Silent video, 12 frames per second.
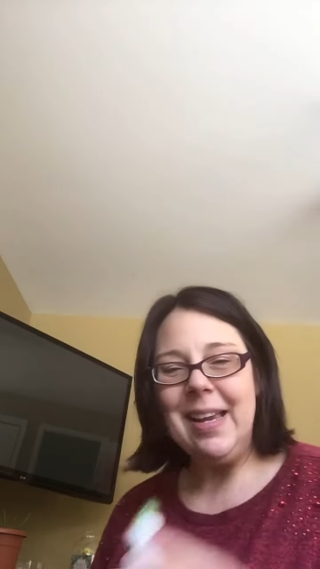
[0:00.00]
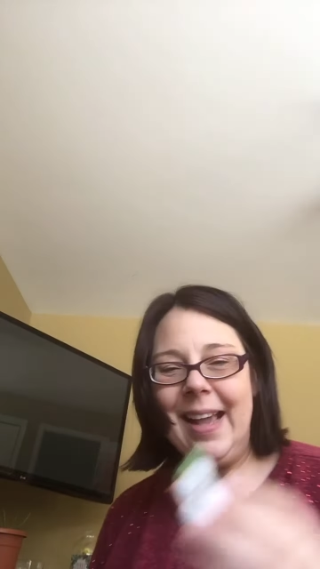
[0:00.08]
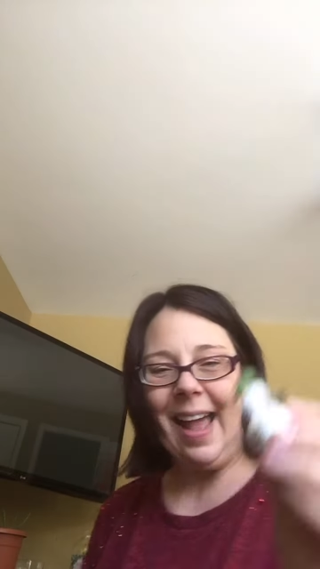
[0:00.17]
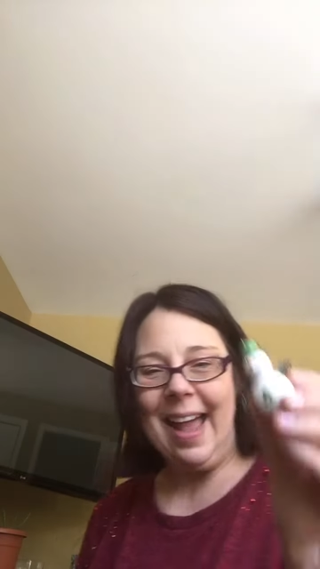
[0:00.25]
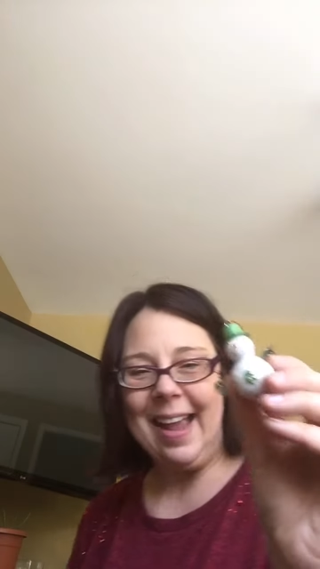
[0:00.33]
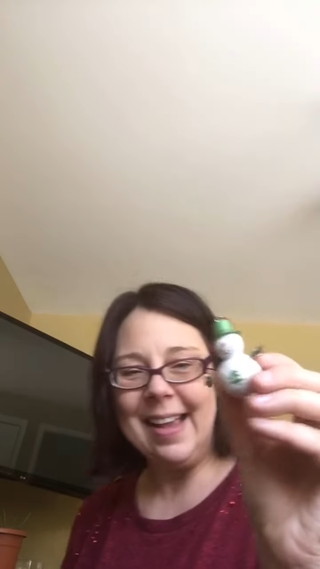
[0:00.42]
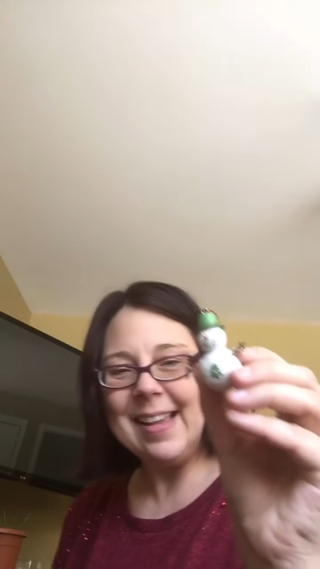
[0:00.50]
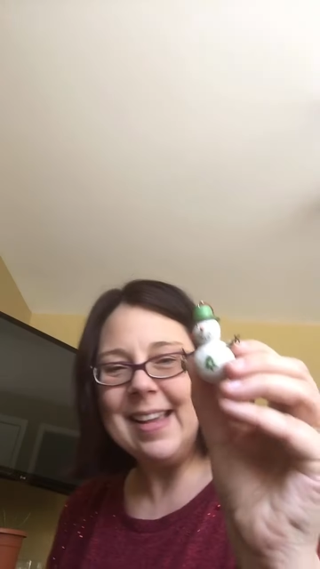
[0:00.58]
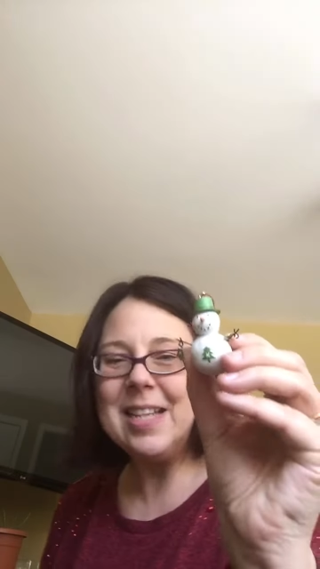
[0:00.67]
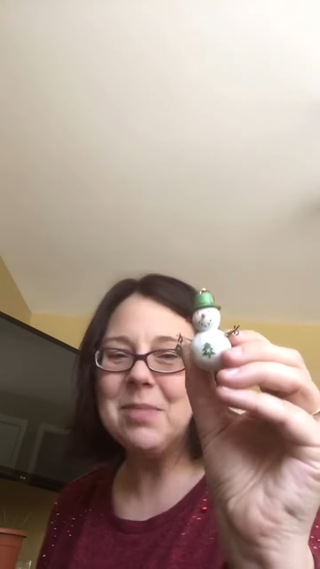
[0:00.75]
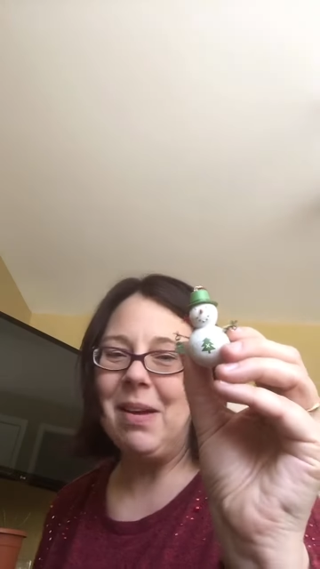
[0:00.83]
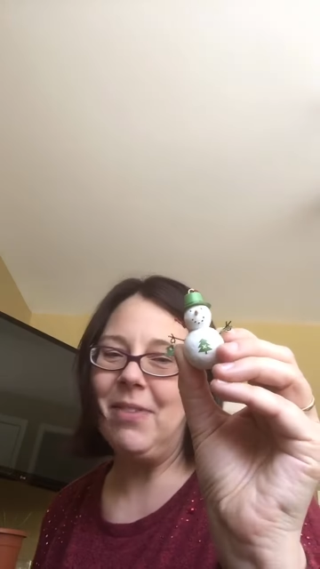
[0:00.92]
guy.
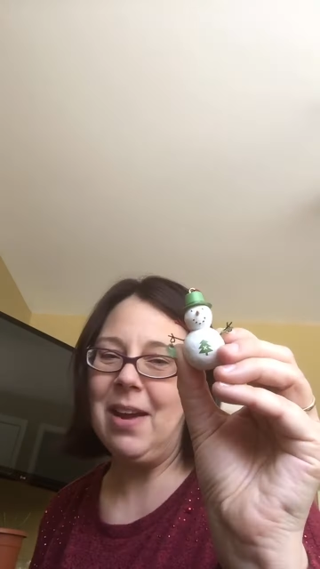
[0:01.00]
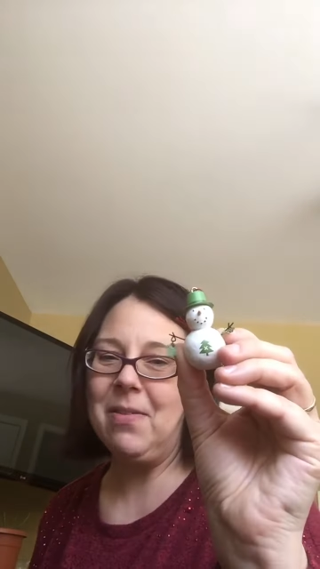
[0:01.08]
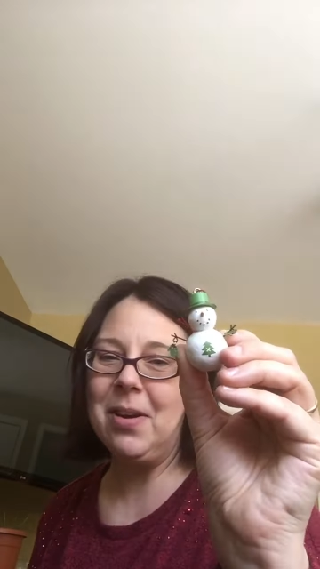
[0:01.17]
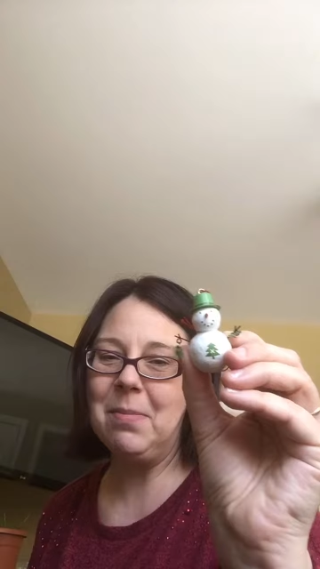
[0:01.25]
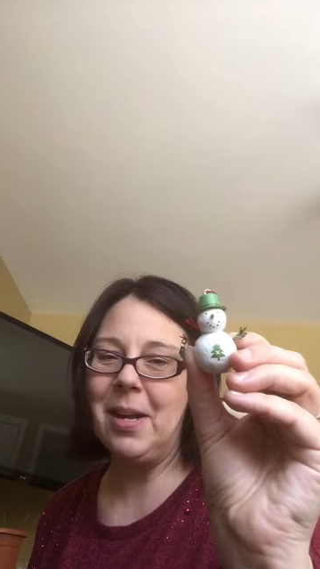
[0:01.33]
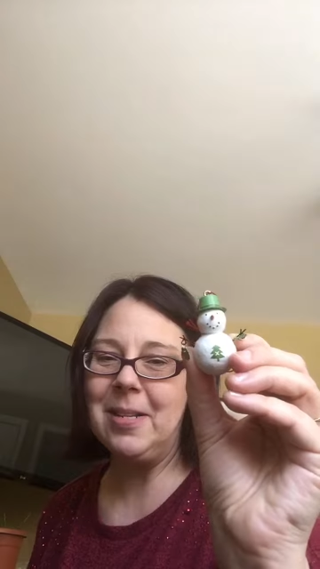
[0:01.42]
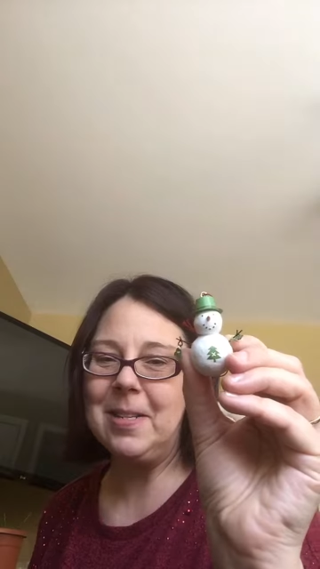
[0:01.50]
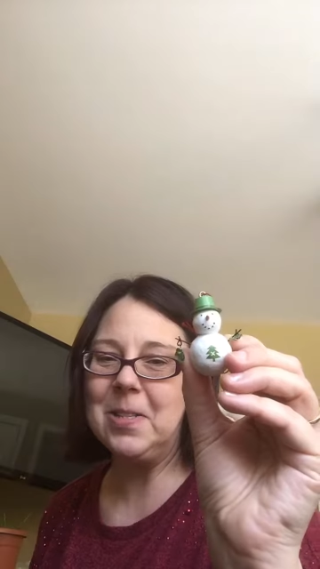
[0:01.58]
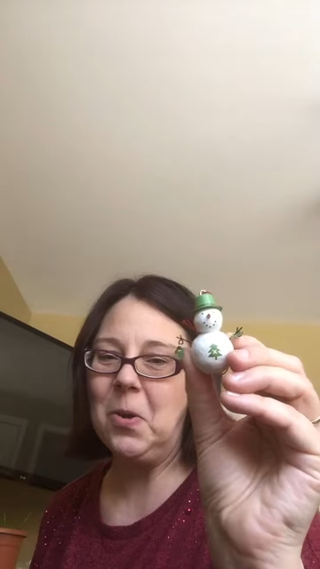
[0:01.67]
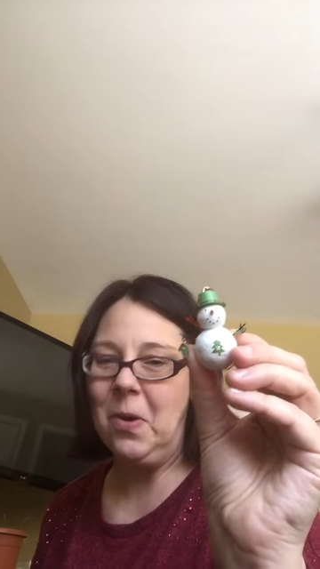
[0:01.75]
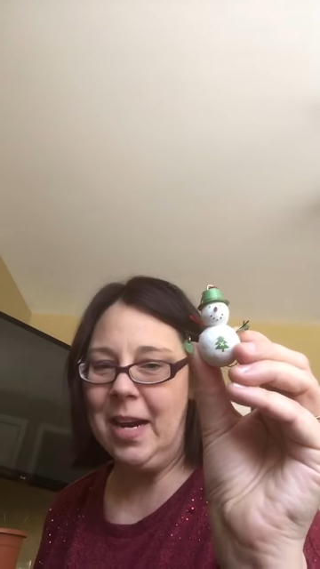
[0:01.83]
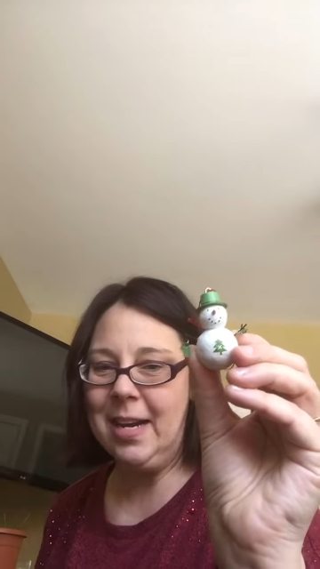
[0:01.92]
He's my favorite because he's
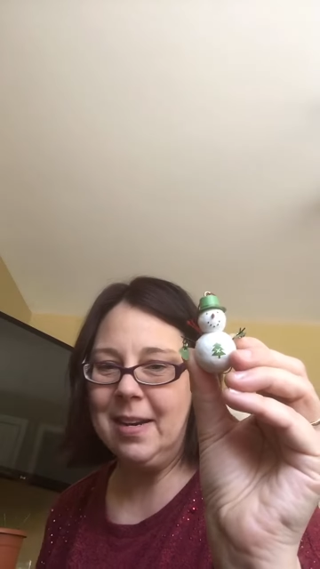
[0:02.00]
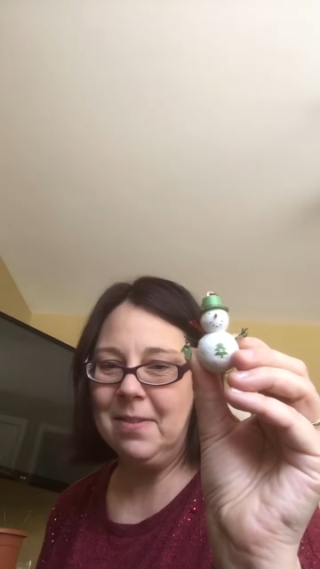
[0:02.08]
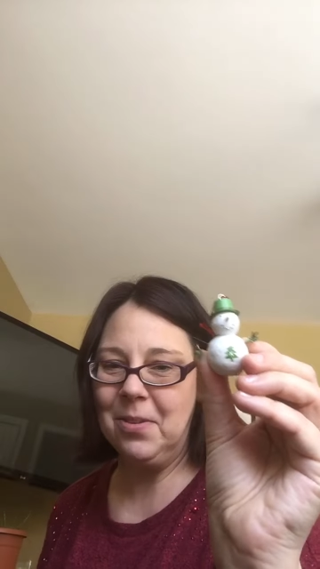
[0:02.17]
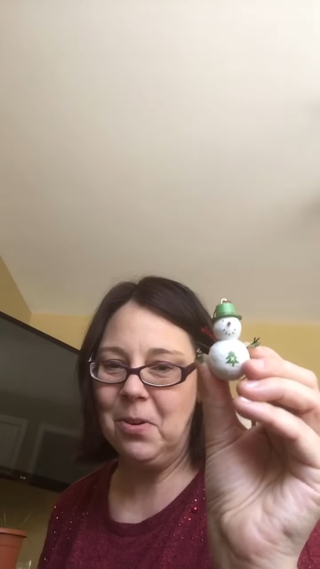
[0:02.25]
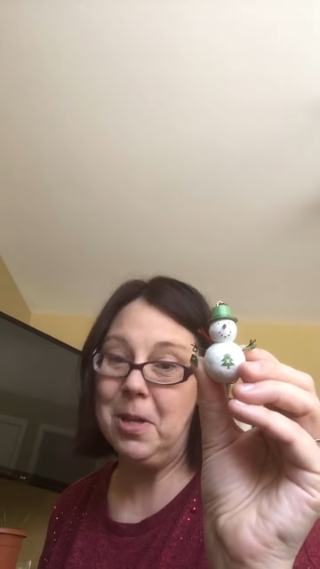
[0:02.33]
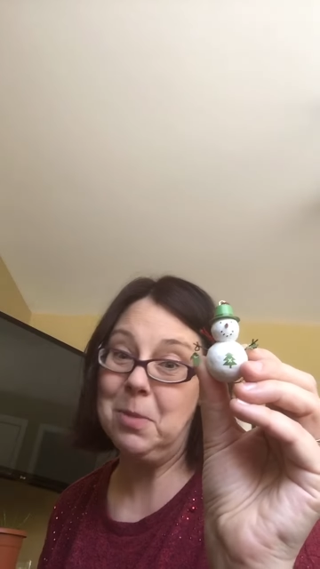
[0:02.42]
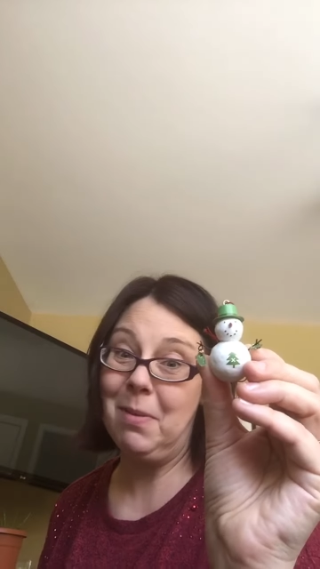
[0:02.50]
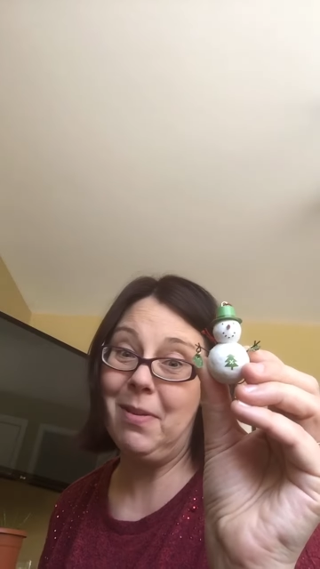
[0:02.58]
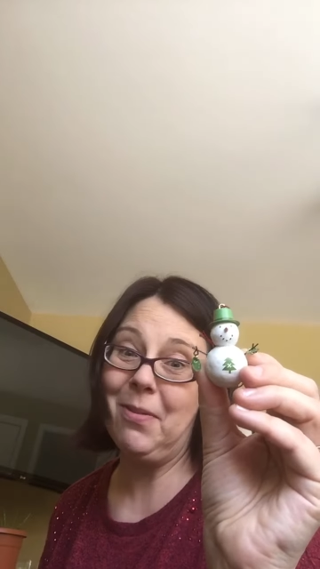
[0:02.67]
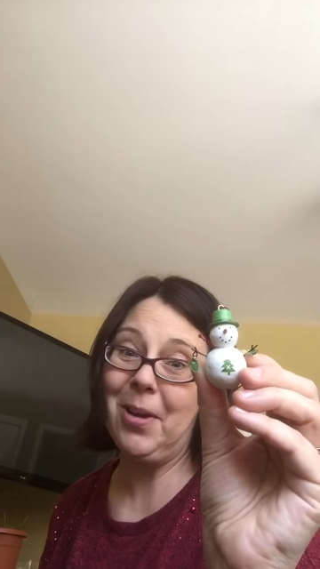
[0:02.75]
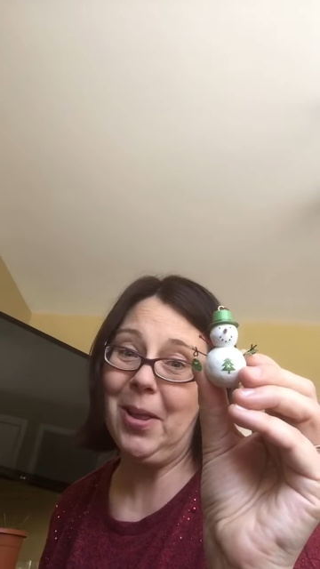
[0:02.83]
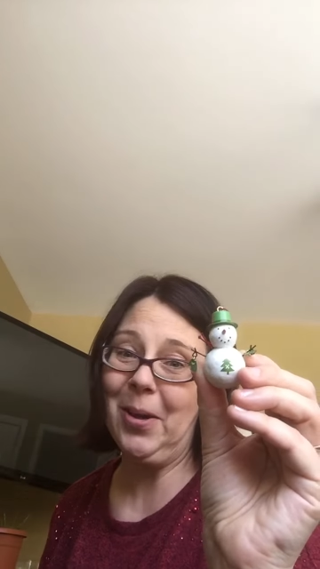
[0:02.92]
green, and green's my
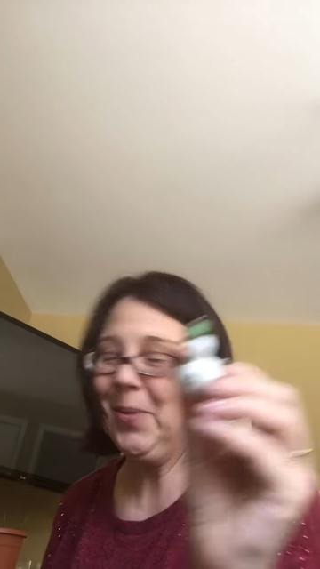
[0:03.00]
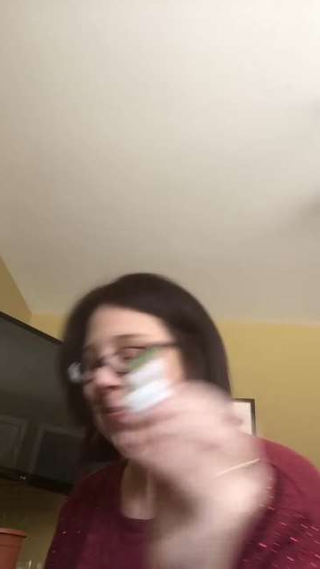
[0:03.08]
favorite color.